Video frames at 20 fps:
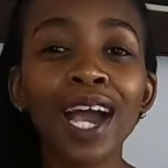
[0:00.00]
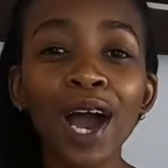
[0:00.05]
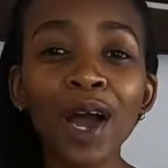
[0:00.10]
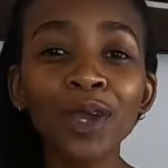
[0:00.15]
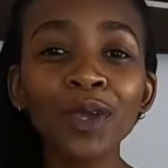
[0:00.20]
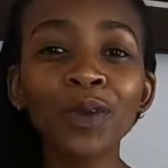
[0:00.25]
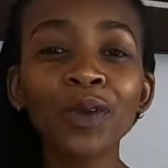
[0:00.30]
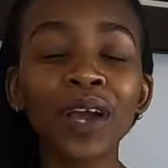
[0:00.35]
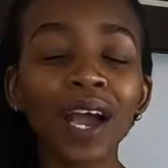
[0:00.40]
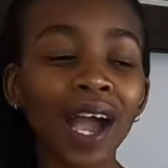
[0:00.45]

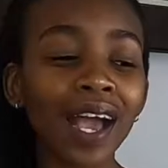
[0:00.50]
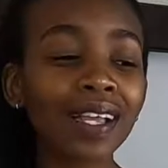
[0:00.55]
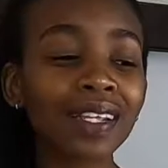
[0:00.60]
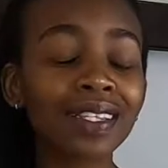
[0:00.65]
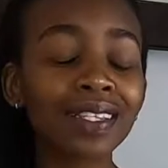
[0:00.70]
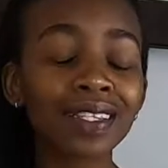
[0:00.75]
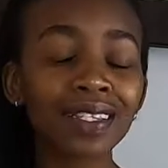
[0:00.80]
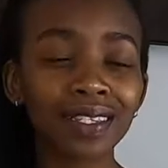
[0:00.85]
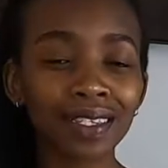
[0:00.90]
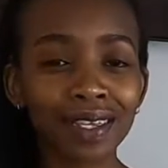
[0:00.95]
Now you
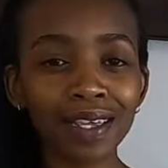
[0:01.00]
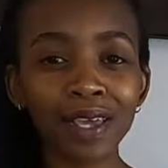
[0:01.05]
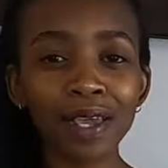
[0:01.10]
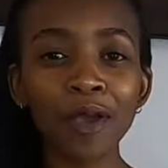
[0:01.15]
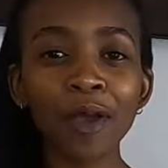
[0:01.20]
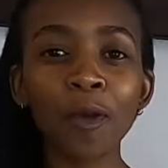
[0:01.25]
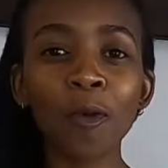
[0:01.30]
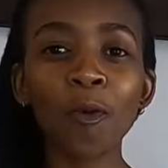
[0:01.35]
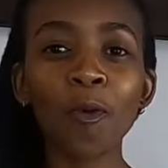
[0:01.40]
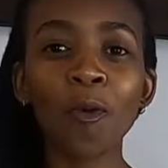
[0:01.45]
guys
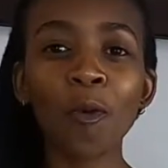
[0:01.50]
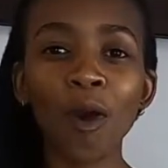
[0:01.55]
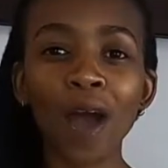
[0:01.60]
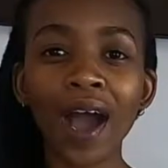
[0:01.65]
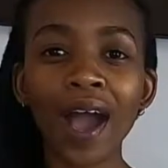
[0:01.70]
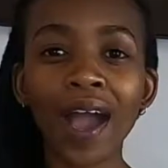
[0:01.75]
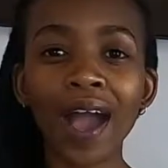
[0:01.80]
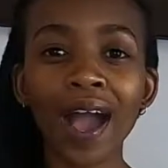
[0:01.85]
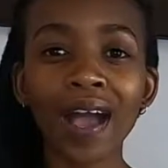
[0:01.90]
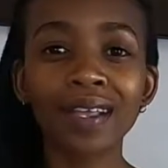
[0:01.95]
see
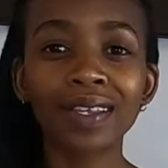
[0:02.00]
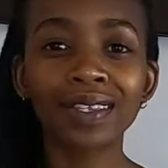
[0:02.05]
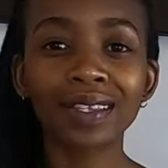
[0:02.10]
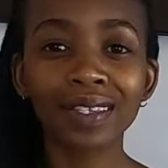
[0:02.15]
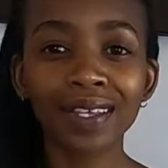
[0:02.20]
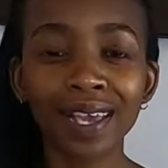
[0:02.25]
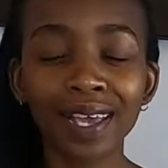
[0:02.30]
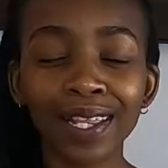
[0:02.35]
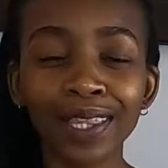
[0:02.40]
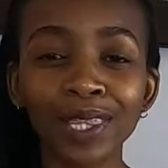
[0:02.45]
why I
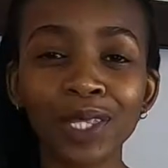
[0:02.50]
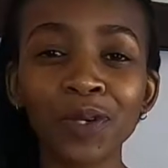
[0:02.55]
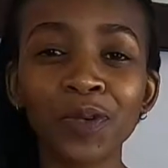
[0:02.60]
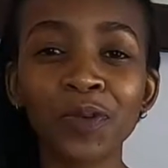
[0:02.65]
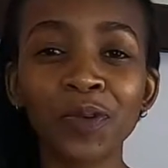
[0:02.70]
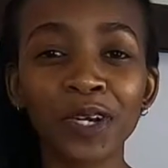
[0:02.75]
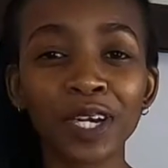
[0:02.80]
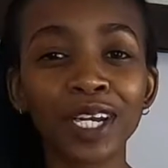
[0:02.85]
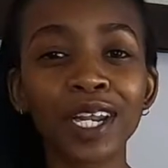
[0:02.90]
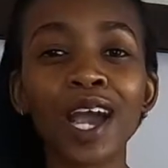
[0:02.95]
said the
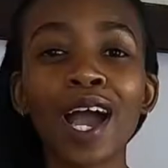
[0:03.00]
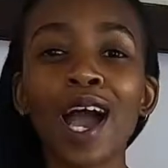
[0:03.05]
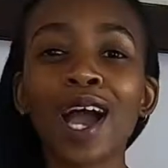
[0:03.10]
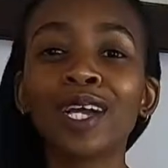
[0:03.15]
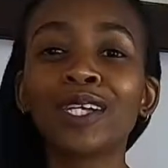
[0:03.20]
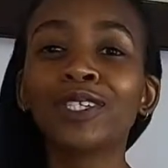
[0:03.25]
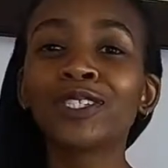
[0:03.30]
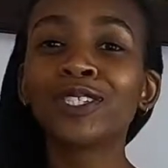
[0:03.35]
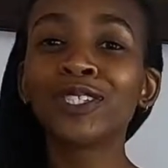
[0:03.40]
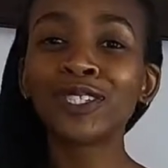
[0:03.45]
word
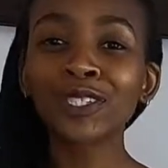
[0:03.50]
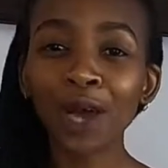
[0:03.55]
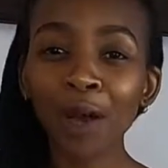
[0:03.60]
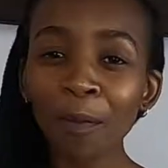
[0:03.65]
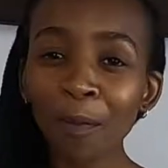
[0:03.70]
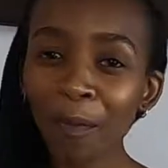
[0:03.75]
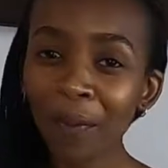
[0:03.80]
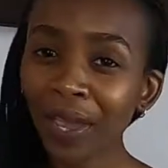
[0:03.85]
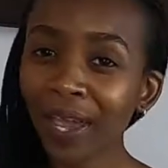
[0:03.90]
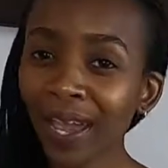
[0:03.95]

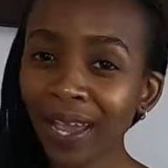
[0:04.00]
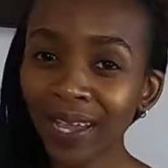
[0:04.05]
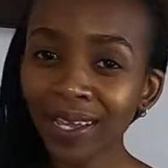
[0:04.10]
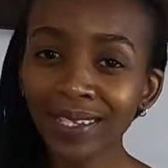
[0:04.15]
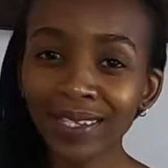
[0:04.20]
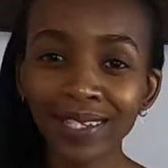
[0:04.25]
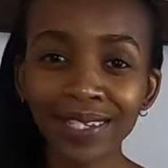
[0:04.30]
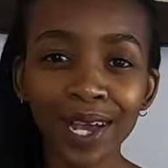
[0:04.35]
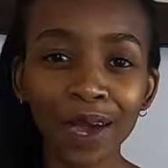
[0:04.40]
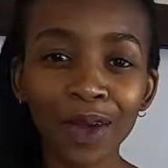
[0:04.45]

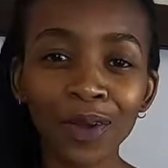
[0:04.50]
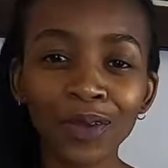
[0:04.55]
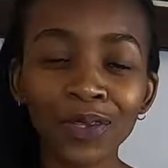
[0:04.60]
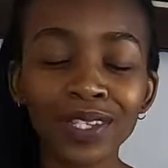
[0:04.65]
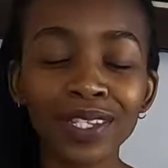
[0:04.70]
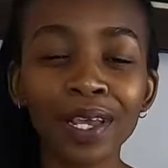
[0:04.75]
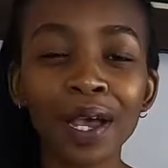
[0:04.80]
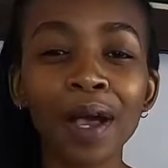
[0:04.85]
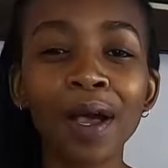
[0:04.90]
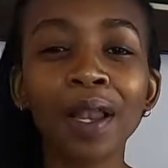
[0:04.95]
shopping
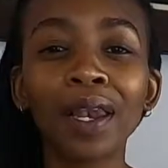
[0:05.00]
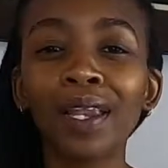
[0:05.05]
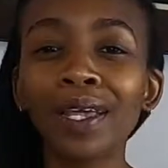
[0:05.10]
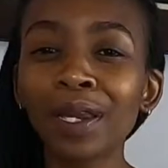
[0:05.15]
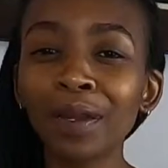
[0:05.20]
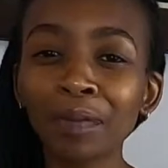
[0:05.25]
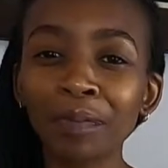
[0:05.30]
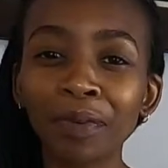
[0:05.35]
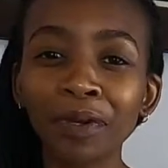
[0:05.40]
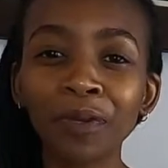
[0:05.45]
sounds a
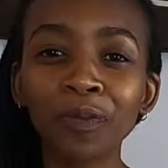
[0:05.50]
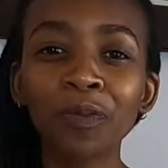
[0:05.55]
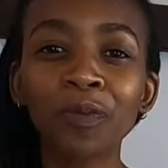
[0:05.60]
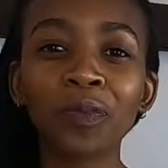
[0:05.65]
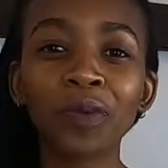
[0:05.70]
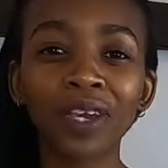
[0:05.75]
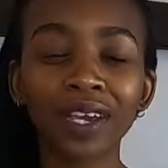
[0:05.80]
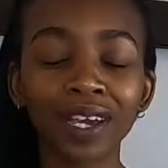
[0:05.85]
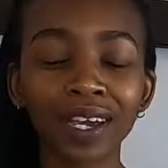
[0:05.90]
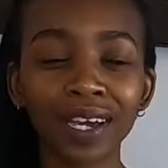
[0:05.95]
little bit
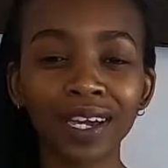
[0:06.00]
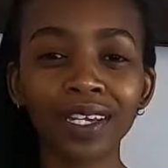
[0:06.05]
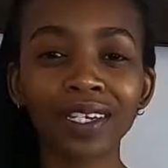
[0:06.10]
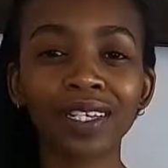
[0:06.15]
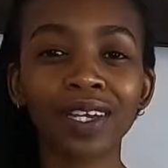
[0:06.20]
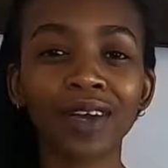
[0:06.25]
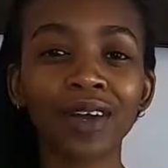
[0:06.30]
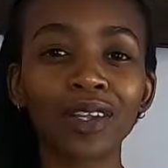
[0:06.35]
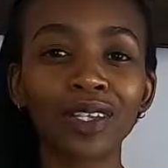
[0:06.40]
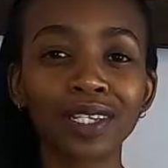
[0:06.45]
weird
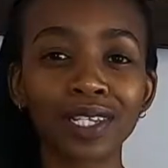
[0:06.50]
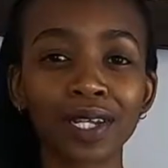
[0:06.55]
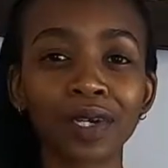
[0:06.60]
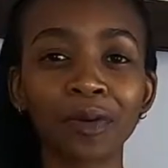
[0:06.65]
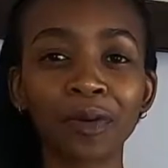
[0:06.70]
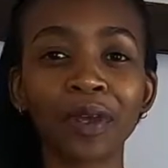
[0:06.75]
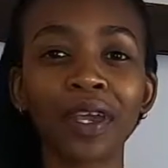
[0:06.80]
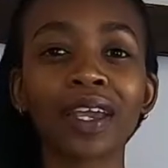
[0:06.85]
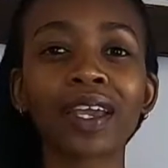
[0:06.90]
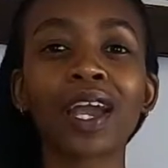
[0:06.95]
weird
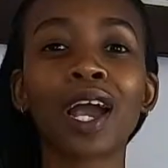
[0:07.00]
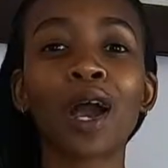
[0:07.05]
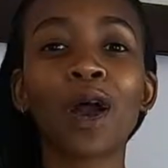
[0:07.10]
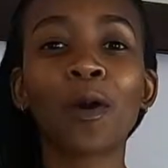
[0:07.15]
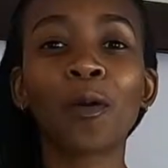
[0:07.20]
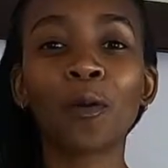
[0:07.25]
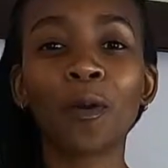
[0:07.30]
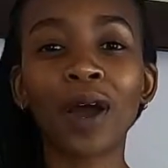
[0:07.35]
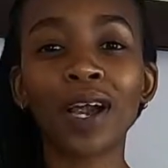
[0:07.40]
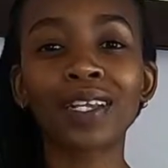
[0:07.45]
considering
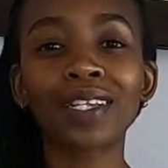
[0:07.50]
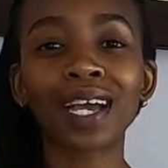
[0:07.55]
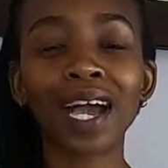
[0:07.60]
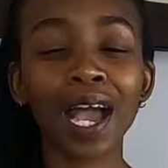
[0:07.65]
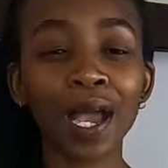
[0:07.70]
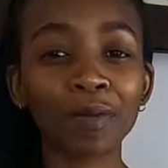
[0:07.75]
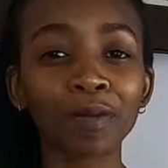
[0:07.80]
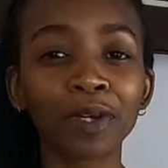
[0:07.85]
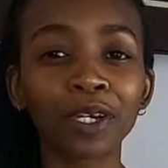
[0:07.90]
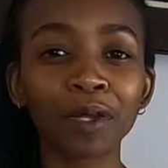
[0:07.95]
what
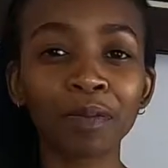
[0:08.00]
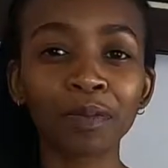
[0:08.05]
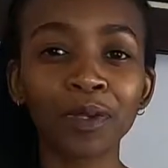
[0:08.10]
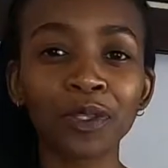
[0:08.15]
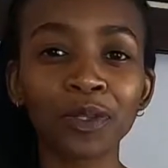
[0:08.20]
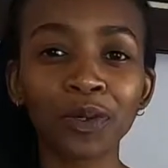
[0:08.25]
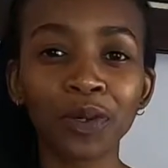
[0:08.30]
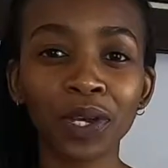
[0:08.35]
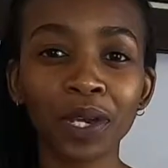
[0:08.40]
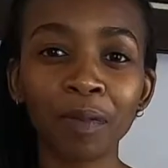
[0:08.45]
I'm going to
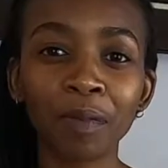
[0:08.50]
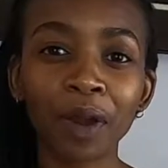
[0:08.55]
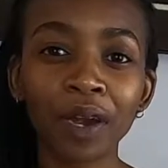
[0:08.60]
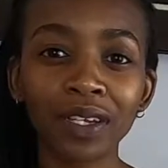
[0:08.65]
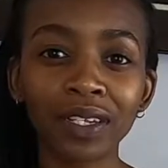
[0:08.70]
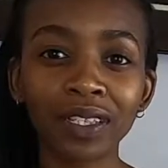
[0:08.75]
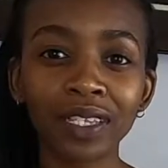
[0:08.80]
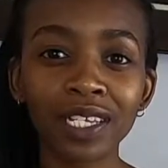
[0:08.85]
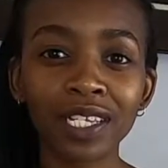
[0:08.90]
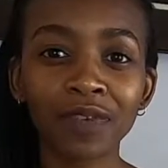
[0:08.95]
be talking
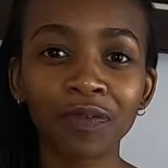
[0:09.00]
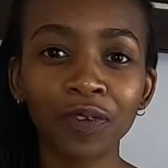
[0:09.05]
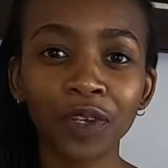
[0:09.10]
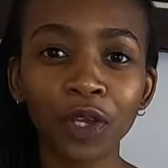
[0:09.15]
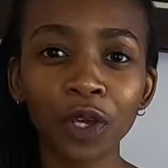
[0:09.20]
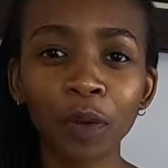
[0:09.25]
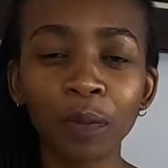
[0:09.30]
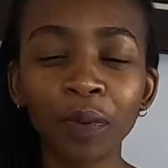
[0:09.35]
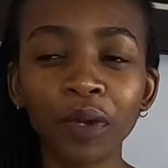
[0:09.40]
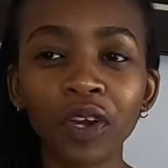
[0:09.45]
about in this
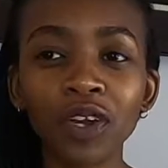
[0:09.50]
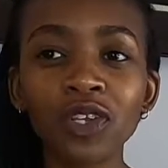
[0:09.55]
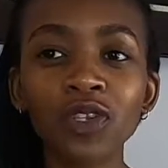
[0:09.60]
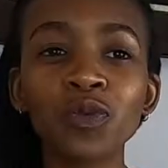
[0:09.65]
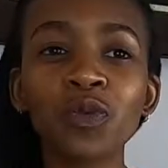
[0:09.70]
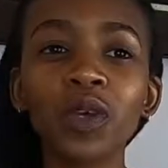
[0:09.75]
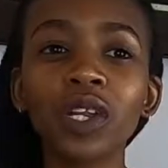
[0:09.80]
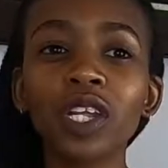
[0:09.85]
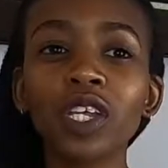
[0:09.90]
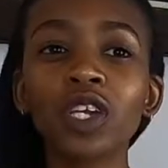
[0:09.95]
video,
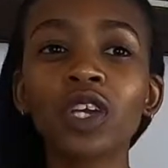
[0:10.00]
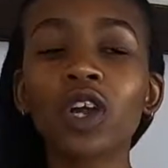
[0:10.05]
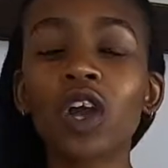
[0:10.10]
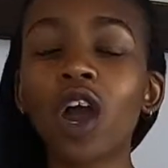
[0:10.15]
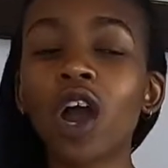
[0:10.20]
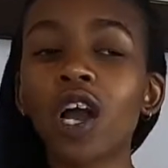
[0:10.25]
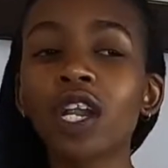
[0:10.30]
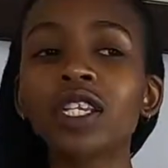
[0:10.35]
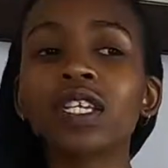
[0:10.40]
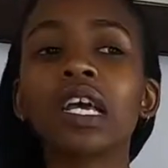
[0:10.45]
because really you
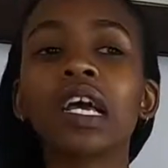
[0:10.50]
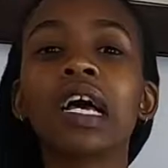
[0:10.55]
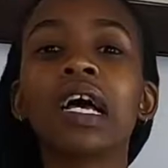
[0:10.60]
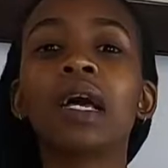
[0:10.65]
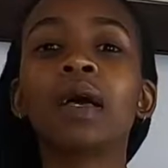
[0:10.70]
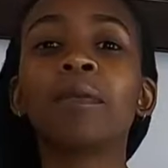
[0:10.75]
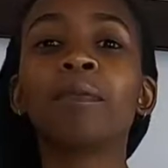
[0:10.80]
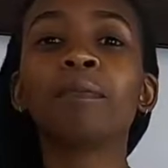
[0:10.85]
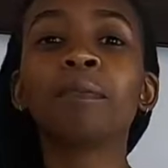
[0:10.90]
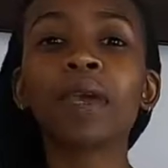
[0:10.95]
can't
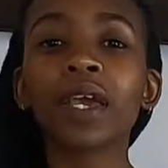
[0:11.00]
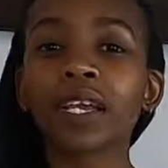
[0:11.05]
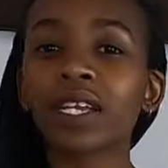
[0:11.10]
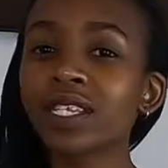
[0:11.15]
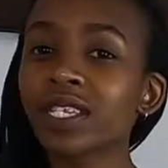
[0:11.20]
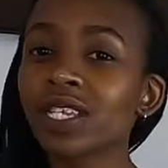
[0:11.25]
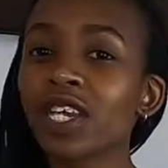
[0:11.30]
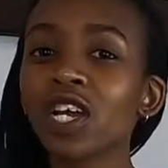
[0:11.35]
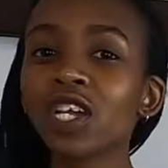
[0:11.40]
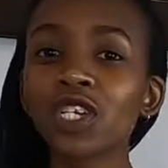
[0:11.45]

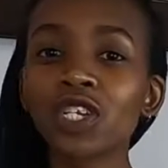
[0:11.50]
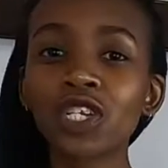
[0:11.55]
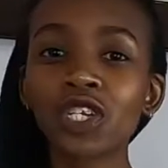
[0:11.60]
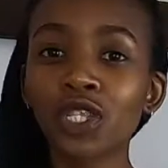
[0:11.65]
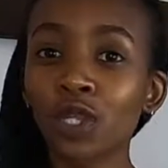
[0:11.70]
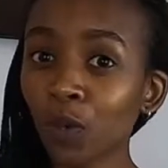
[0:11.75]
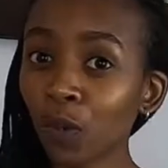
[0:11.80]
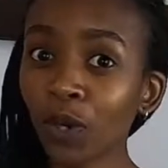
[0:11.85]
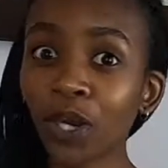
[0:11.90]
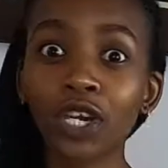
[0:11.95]
mix
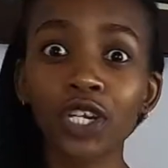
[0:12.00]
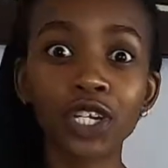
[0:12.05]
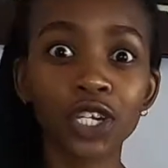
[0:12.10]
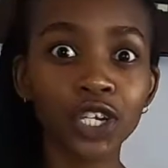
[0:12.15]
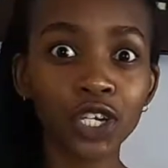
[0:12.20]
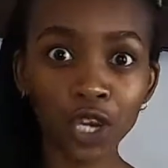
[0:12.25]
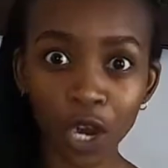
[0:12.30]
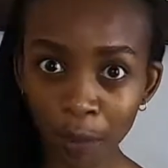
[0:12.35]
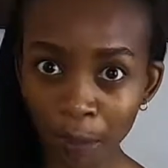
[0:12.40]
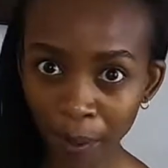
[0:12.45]
the word
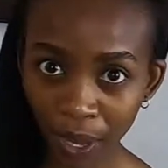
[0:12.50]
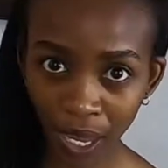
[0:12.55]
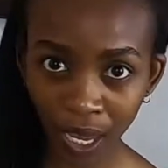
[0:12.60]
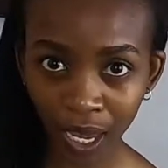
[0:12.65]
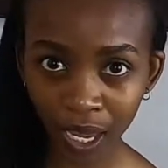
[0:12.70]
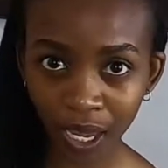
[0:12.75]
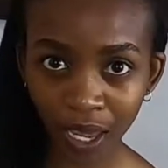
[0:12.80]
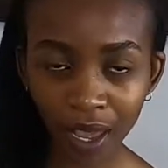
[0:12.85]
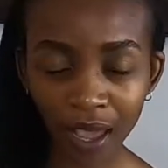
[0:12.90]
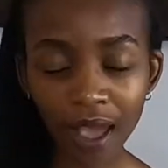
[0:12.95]

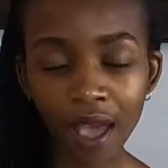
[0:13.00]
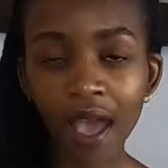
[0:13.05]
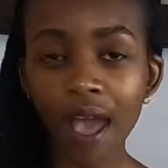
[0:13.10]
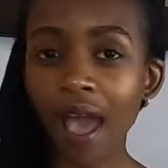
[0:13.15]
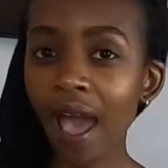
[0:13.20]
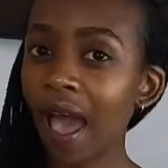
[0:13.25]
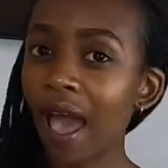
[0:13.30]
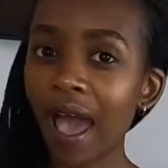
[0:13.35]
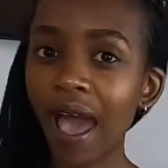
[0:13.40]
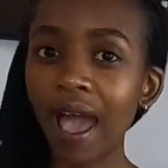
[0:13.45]
shopping
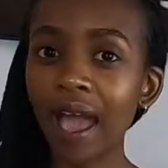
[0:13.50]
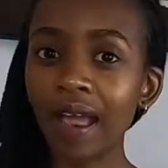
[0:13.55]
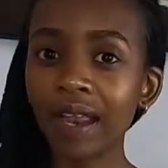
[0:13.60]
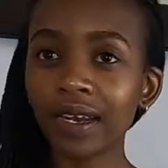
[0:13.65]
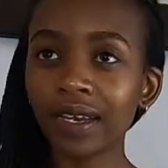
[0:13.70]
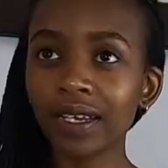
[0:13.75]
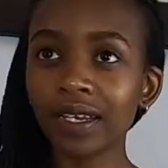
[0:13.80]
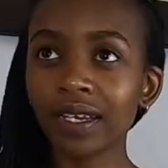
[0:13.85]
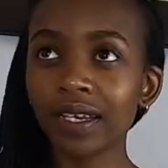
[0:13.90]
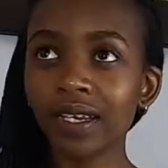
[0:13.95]

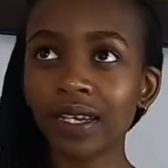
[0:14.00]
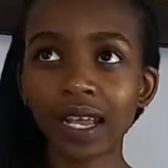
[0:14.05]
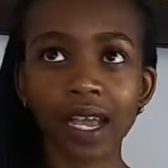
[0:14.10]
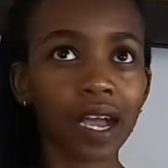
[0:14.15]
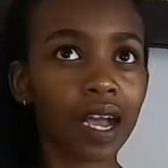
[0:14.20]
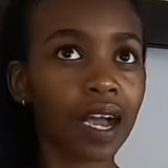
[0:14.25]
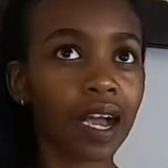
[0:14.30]
and